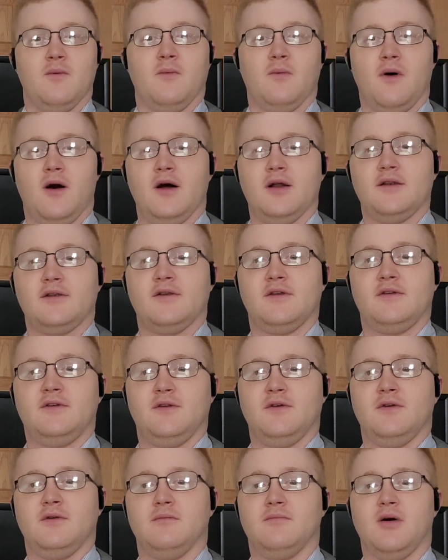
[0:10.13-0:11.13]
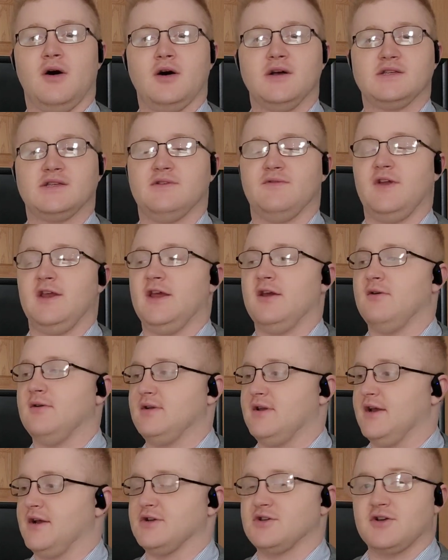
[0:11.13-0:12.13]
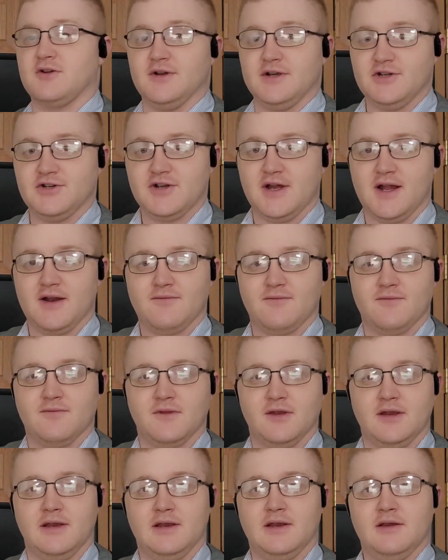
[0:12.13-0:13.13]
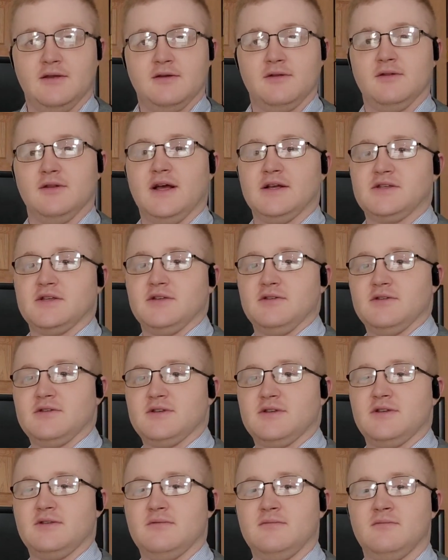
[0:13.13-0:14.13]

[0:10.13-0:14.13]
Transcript: want to pause the video and take a screenshot of the lessons